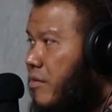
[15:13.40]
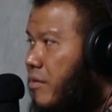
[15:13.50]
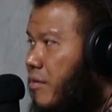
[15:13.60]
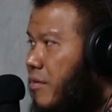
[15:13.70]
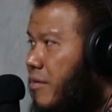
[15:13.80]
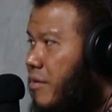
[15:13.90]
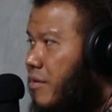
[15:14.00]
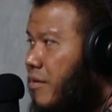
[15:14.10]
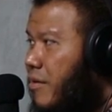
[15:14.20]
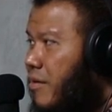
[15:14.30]

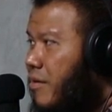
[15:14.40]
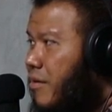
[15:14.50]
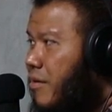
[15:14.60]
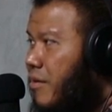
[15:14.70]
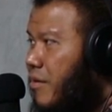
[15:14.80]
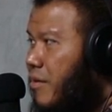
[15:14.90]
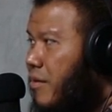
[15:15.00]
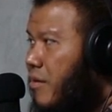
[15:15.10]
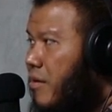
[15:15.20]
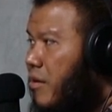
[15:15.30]

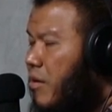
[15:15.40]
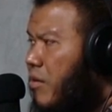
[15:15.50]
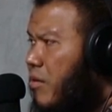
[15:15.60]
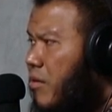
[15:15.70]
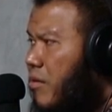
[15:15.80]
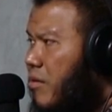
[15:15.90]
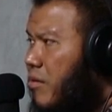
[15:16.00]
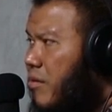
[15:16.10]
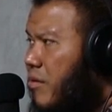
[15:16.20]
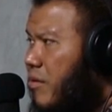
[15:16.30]

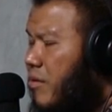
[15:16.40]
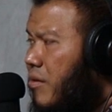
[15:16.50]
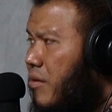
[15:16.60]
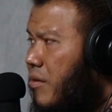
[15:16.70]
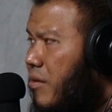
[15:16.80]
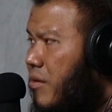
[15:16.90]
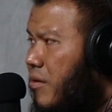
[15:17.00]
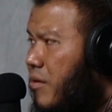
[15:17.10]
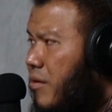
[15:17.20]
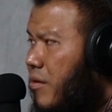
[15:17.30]

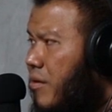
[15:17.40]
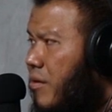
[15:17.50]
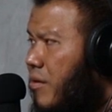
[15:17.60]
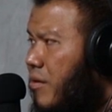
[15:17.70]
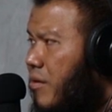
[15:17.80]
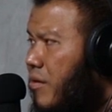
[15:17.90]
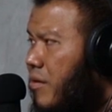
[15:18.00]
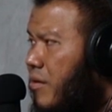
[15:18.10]
(not speaking)